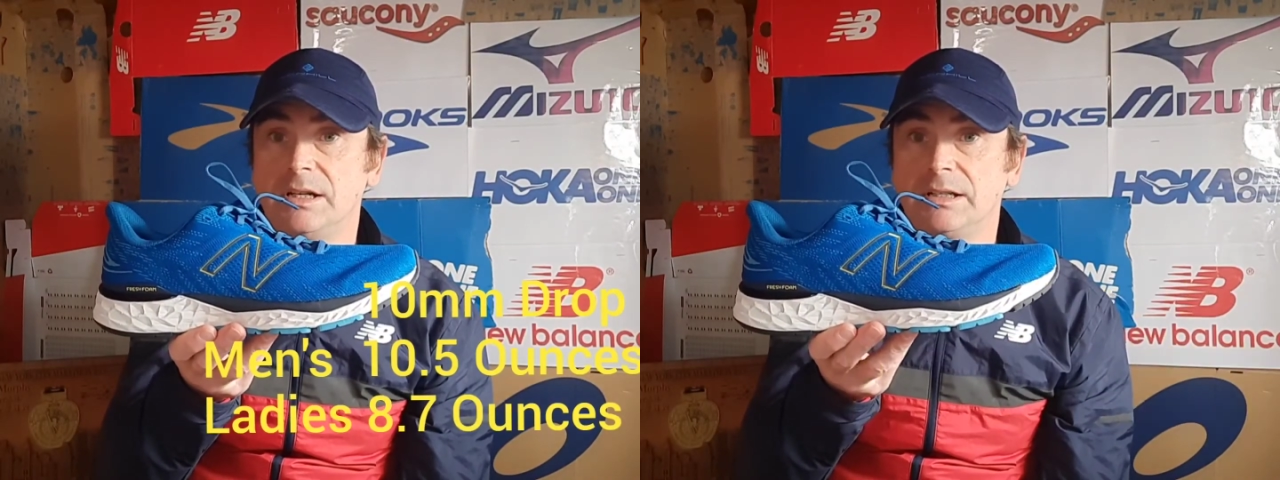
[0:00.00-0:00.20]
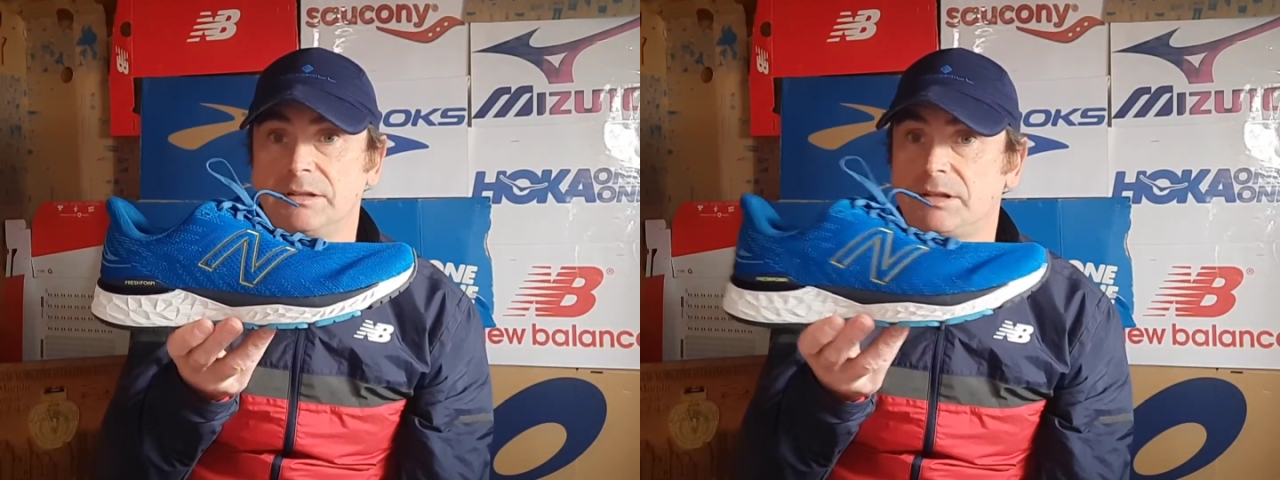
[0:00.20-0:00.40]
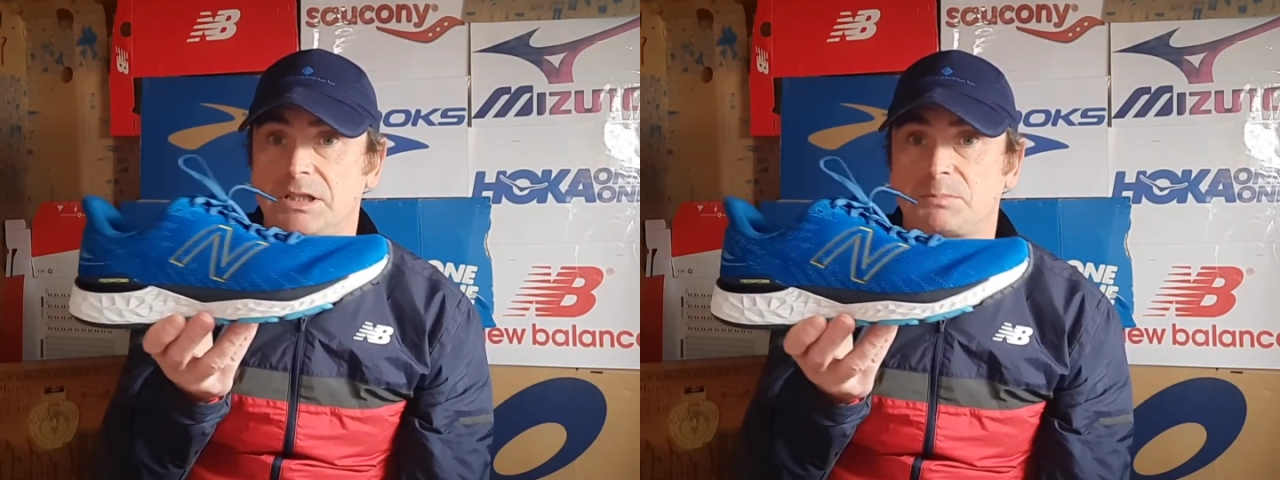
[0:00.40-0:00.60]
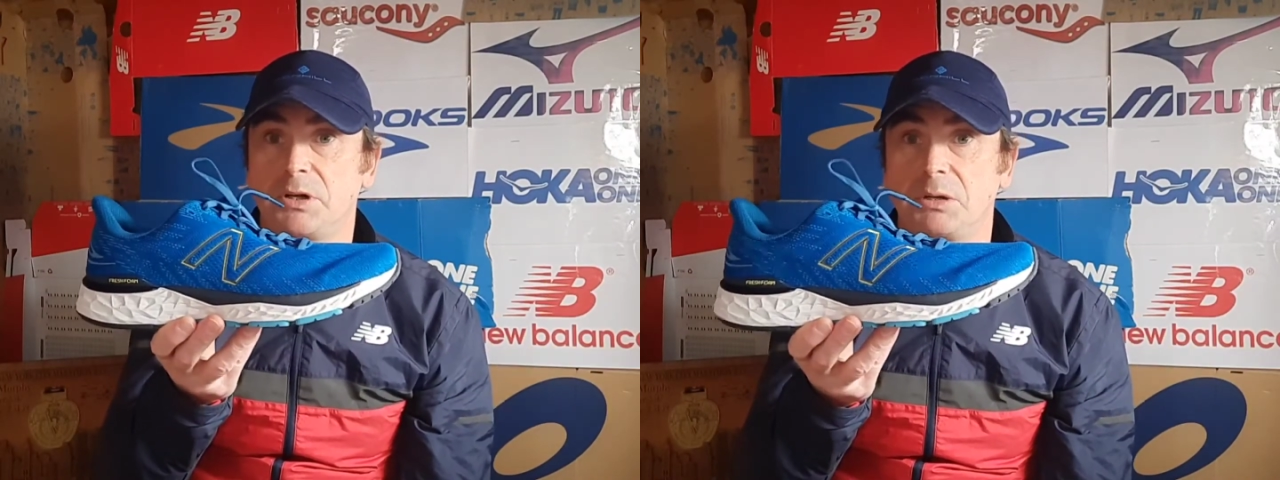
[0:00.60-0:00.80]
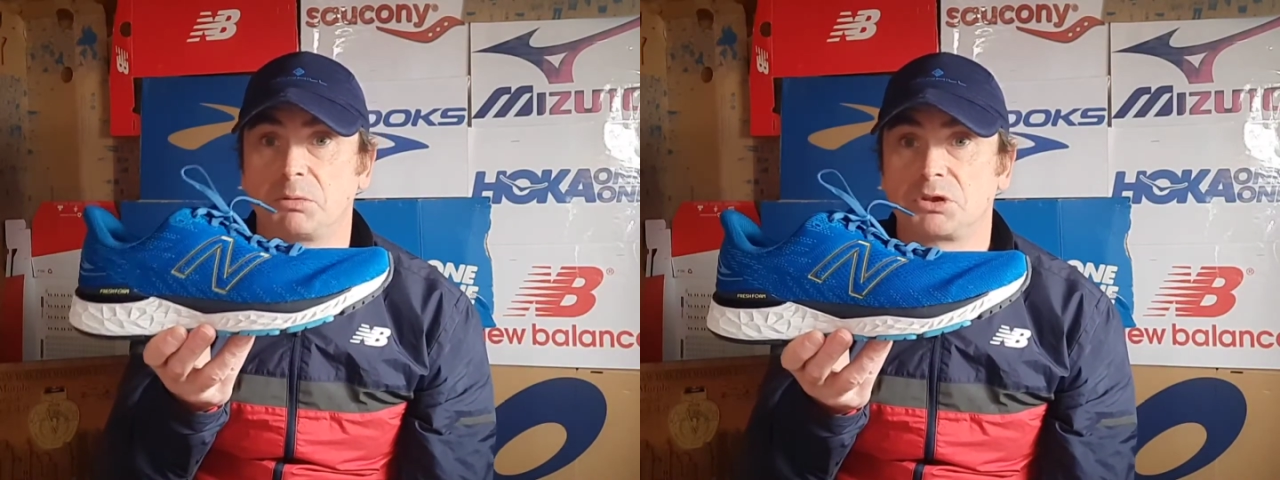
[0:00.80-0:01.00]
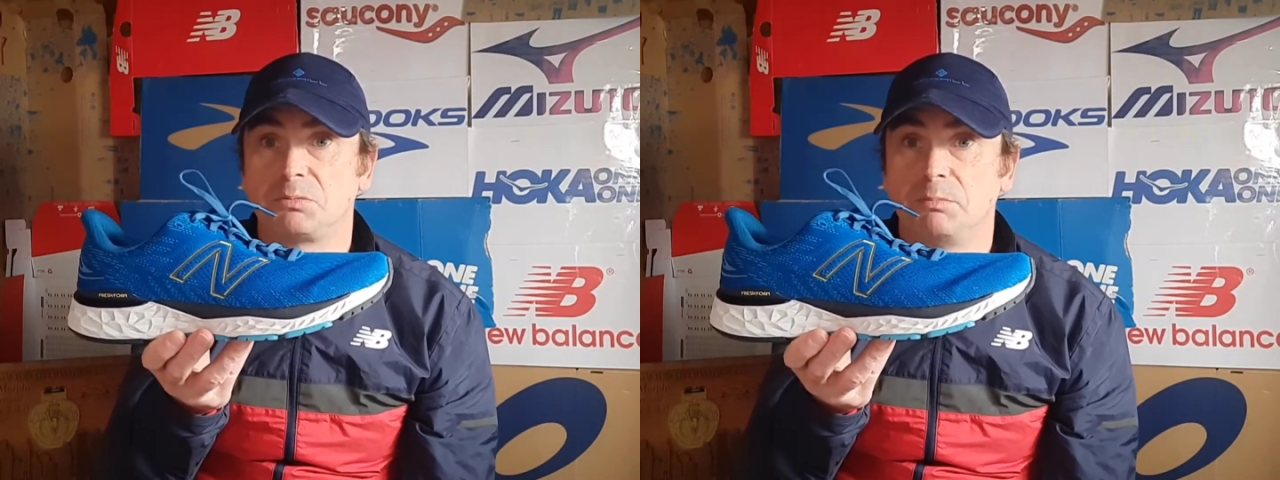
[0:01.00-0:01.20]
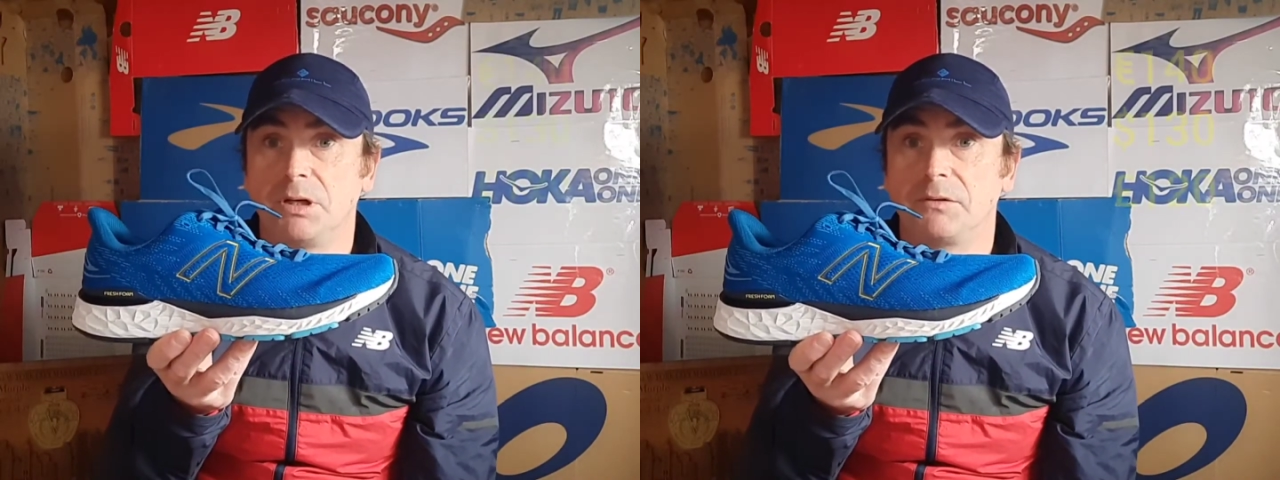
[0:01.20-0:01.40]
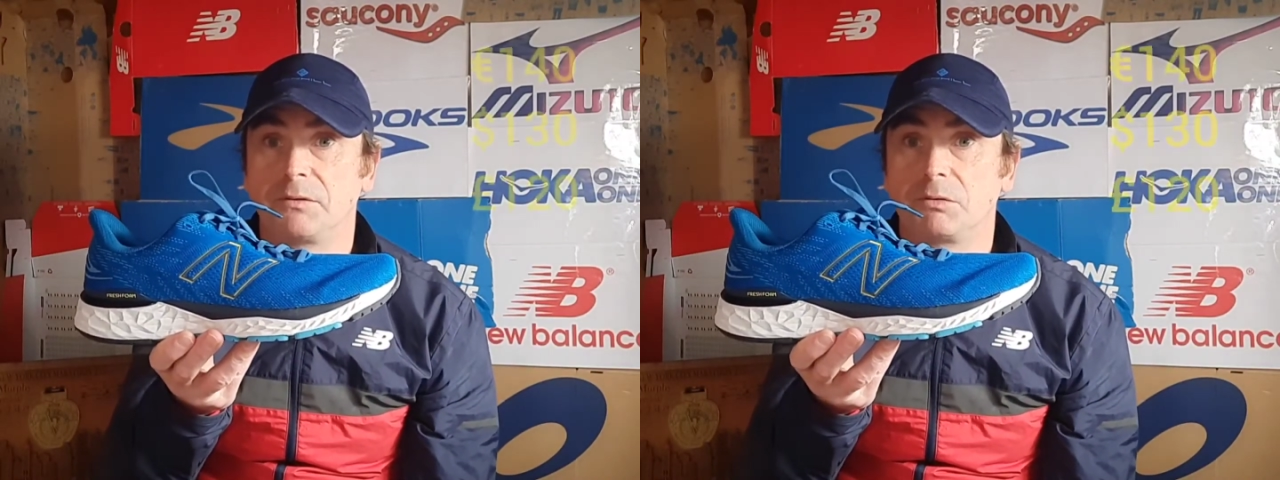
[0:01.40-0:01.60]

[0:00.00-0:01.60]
Now that's pretty much middle of the